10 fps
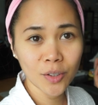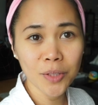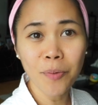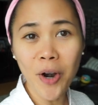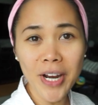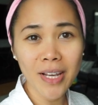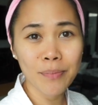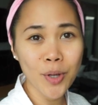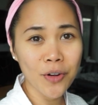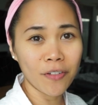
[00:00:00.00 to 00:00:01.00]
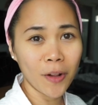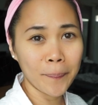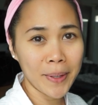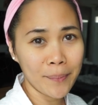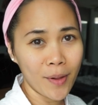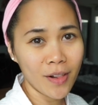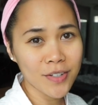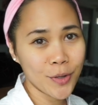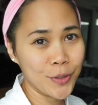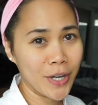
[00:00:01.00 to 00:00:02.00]
Good morning, beautiful people!
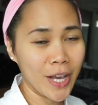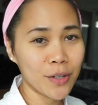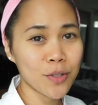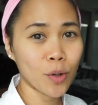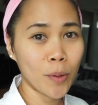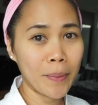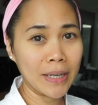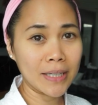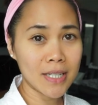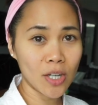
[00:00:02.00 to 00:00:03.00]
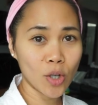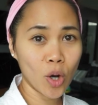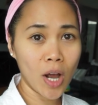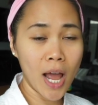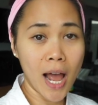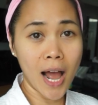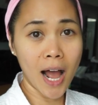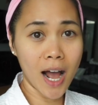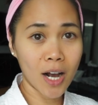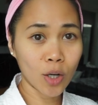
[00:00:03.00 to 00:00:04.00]
So today, gusto ko ipakita sa inyo
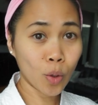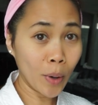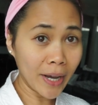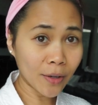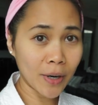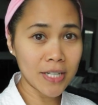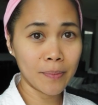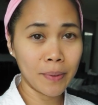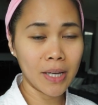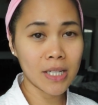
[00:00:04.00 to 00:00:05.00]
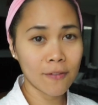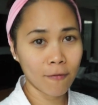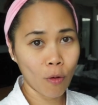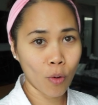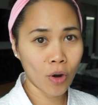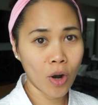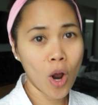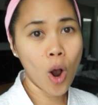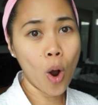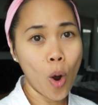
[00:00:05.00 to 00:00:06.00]
ang quick recipes for
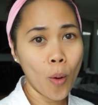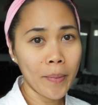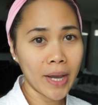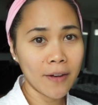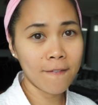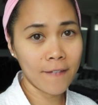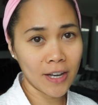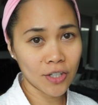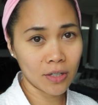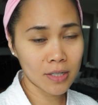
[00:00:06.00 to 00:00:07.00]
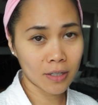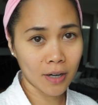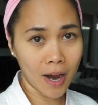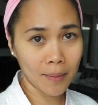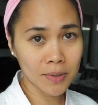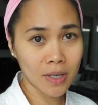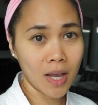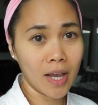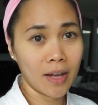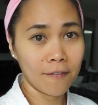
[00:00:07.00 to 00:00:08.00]
homemade facial scrubs
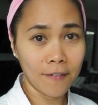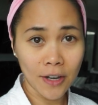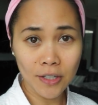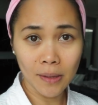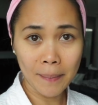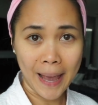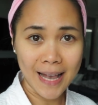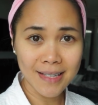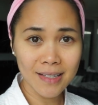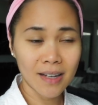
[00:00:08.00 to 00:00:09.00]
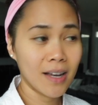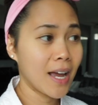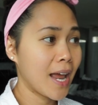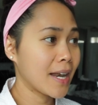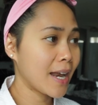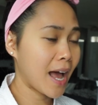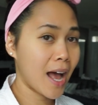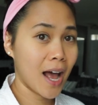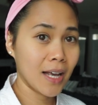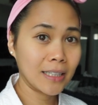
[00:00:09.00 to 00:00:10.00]
and facial mask
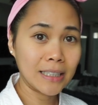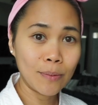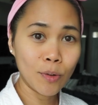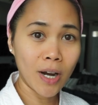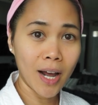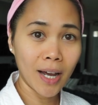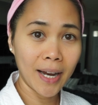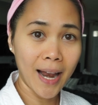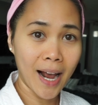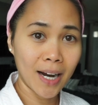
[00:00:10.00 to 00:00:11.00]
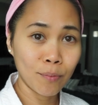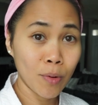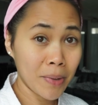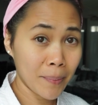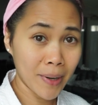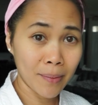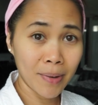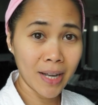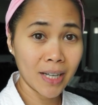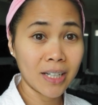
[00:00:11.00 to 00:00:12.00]
na hindi mo na kailangan bumili pa ng
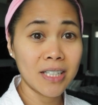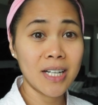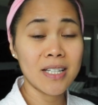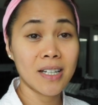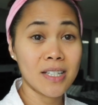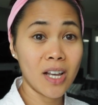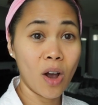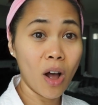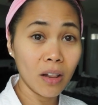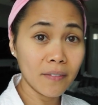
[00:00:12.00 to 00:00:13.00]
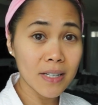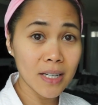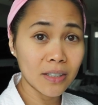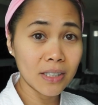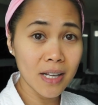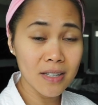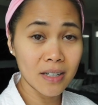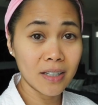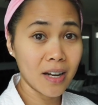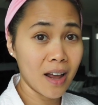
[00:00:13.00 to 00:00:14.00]
mga ingredients kasi all of these ingredients
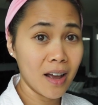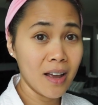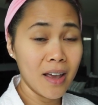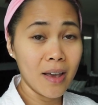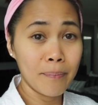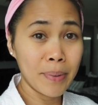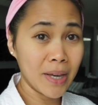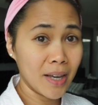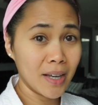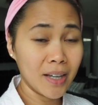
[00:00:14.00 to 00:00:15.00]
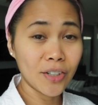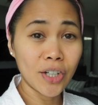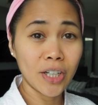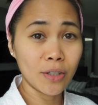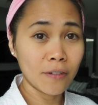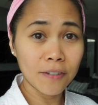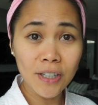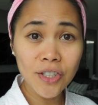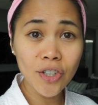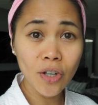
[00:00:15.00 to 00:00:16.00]
are gonna be either in your
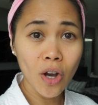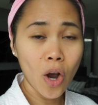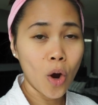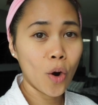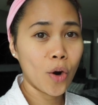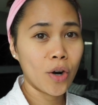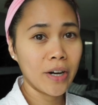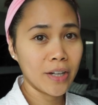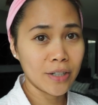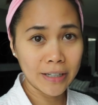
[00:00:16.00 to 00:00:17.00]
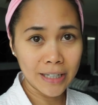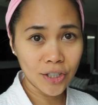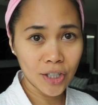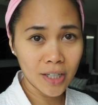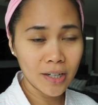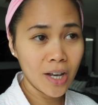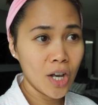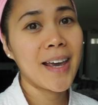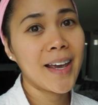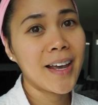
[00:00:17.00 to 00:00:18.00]
fridge or in your kitchen.
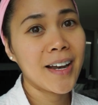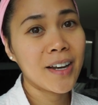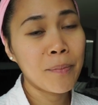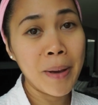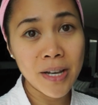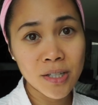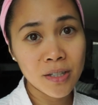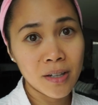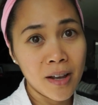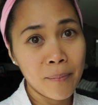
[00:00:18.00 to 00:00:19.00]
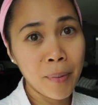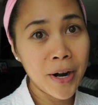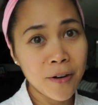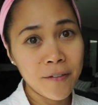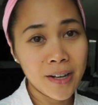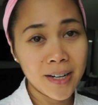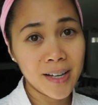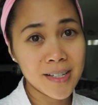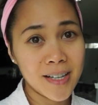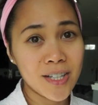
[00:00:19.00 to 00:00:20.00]
And the best part of it
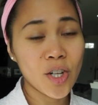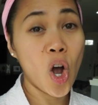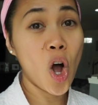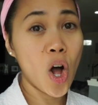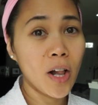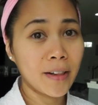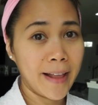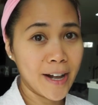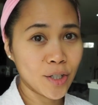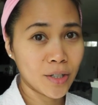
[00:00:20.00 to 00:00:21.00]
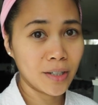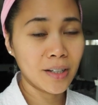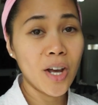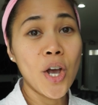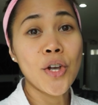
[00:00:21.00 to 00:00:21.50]
is it's all natural.